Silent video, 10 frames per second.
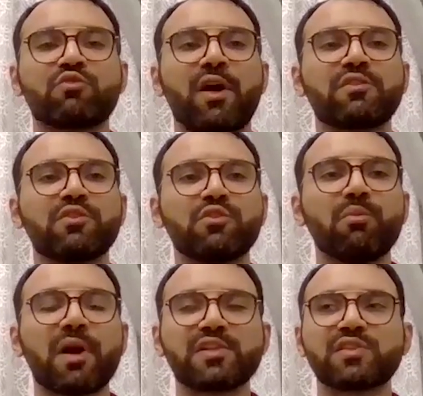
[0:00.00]
try to
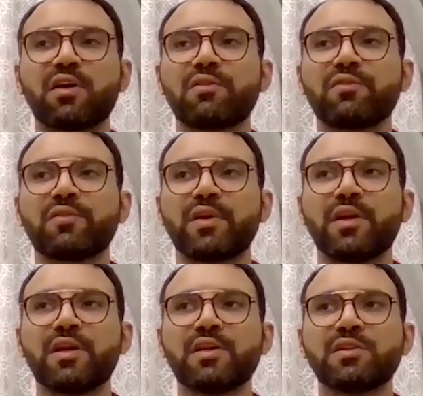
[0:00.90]
do myself,
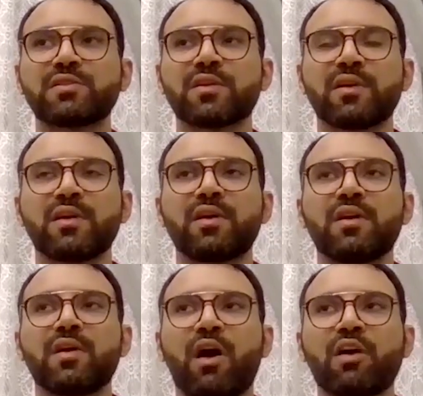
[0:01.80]
is
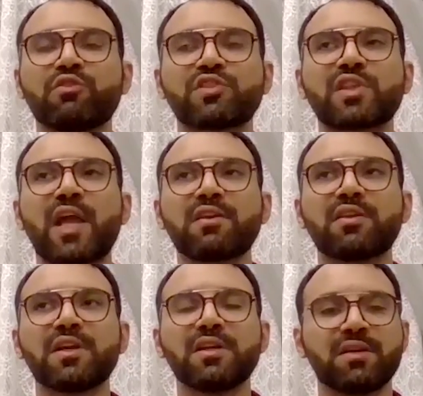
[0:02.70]

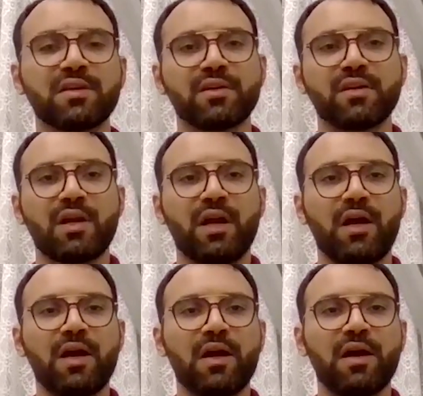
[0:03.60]
understanding
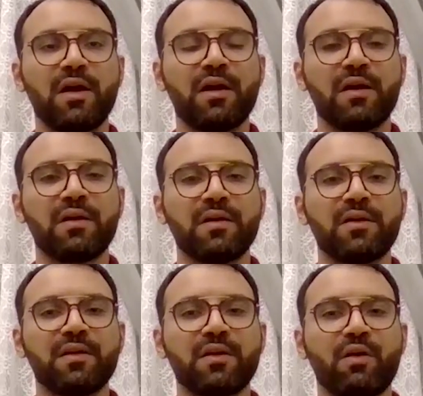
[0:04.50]

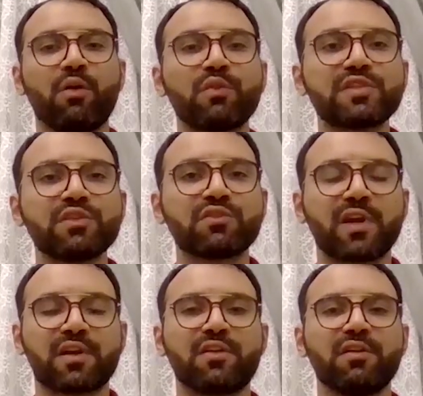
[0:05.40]
all these new
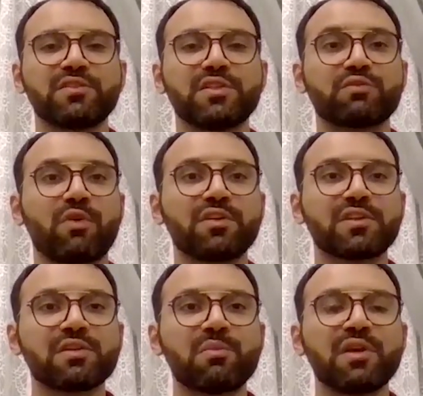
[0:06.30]
technologies. What
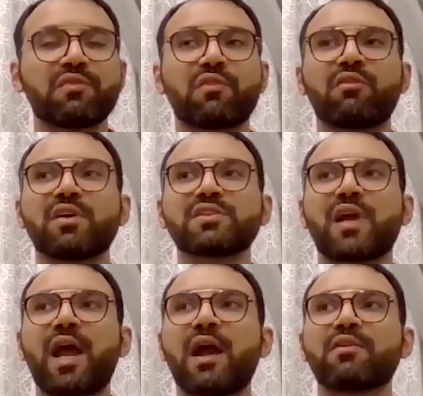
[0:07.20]
does it mean for us?
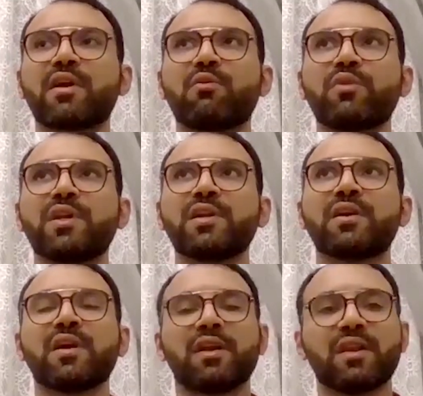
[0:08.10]
How can we
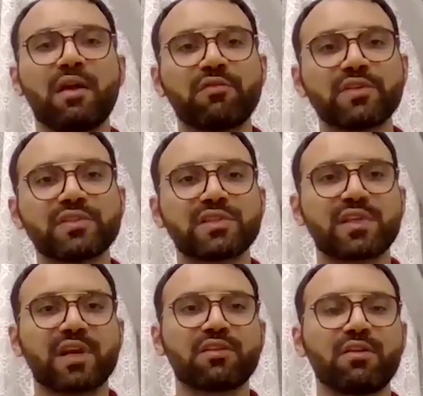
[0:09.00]
leverage these
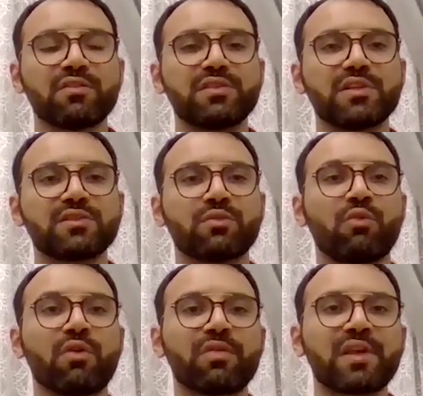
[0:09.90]
technologies?
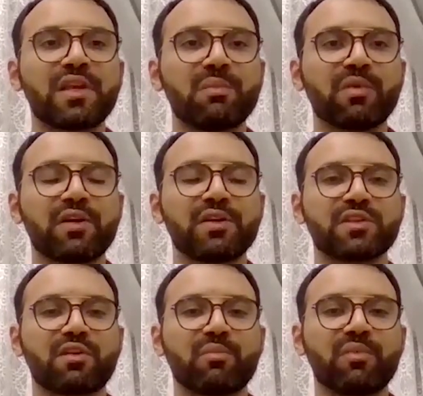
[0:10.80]
Who are the key
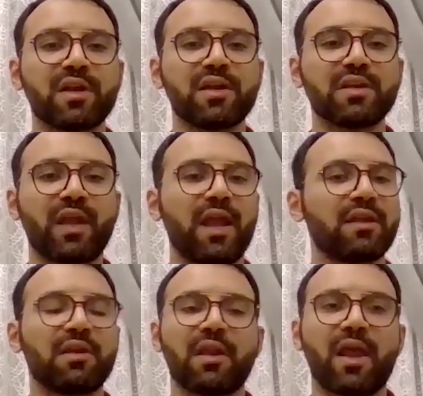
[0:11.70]
players that are playing,
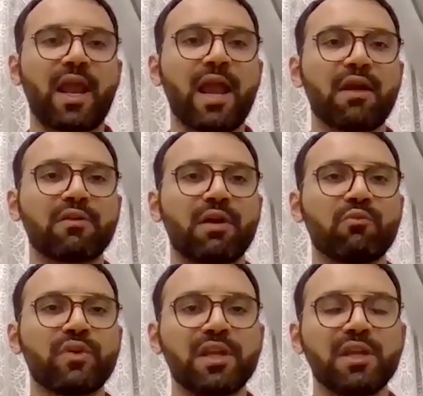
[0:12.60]
and how
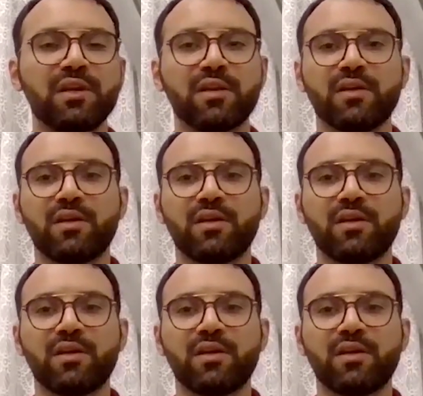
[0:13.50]
can we